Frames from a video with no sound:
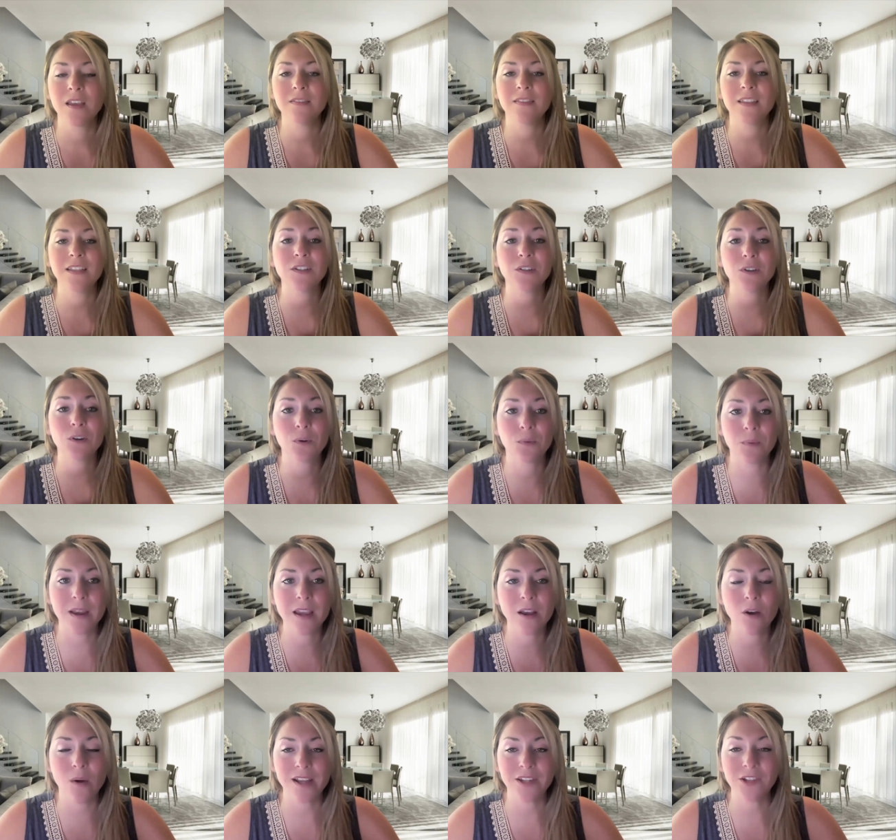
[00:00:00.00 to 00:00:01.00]
That's a
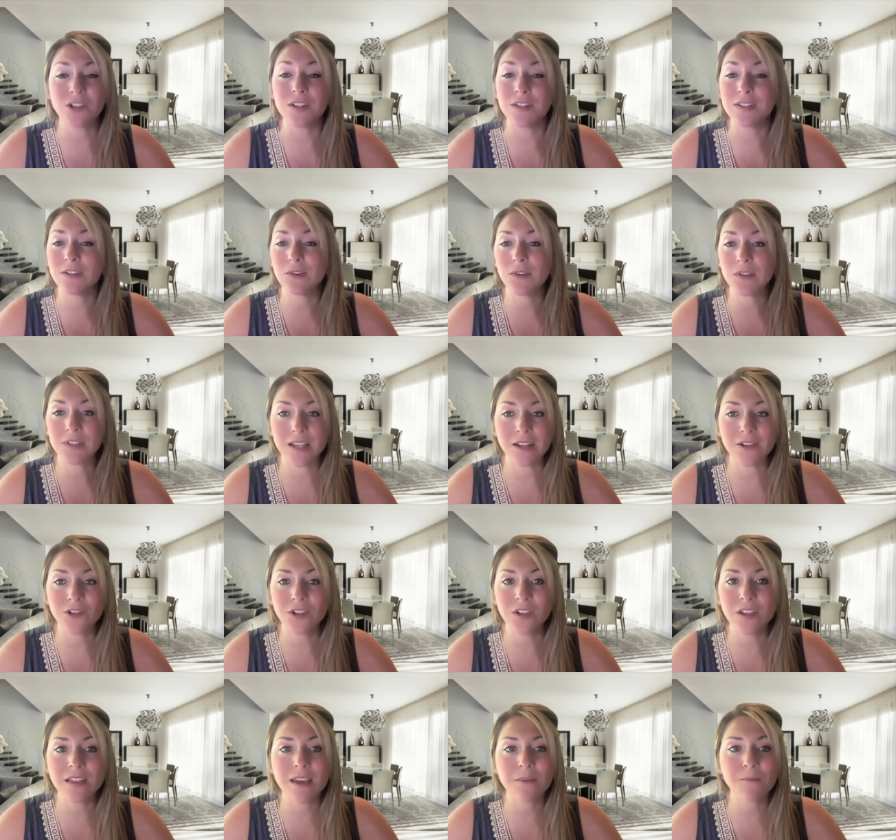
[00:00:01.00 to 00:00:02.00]
great question. So
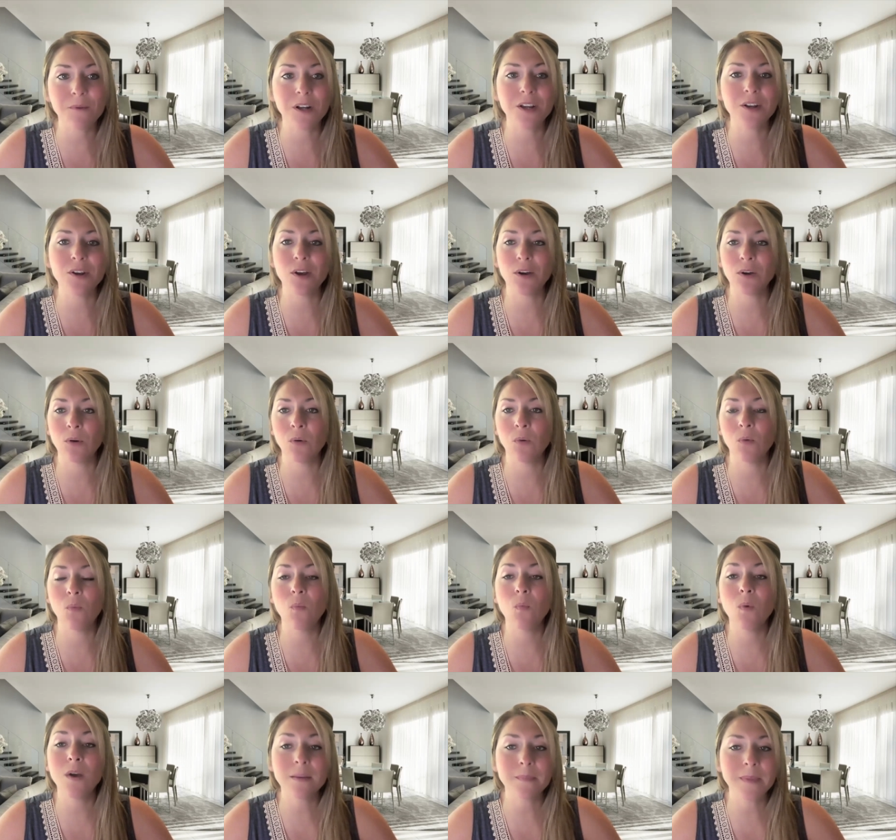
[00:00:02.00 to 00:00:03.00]
essentially, they want to know,
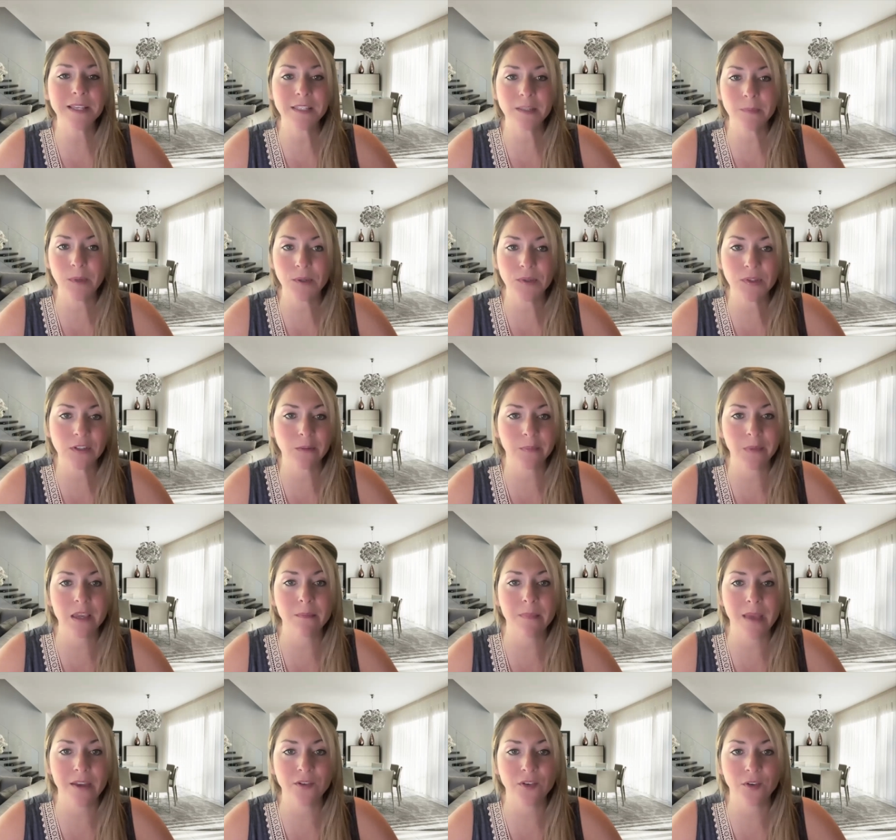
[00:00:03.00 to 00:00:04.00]
what am I supposed to be
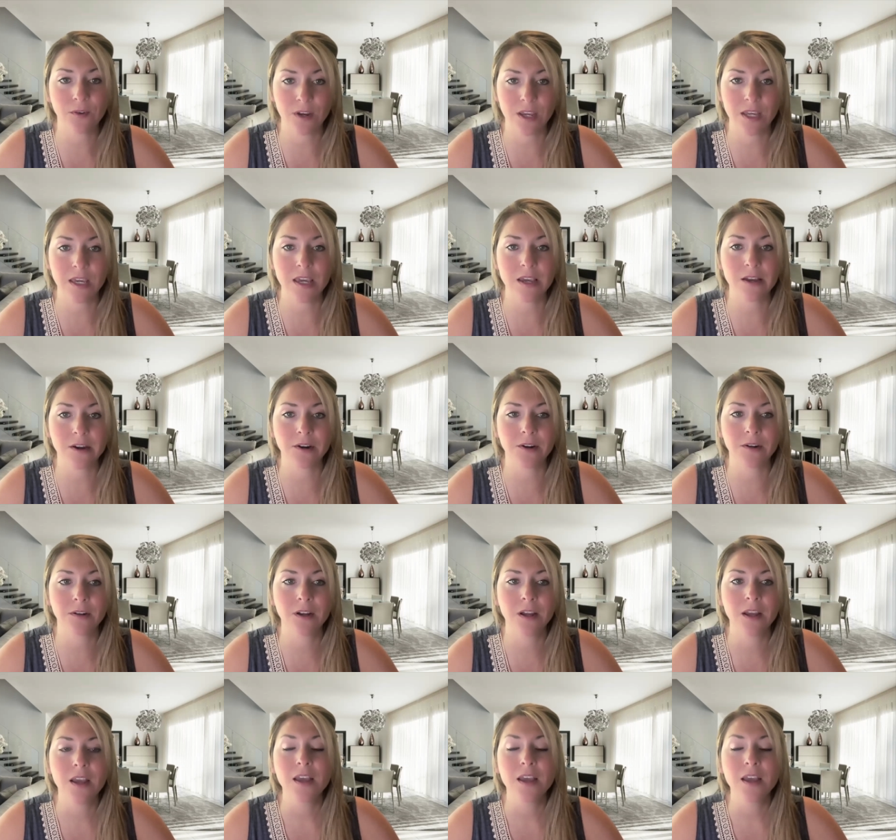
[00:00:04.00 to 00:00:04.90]
measuring here?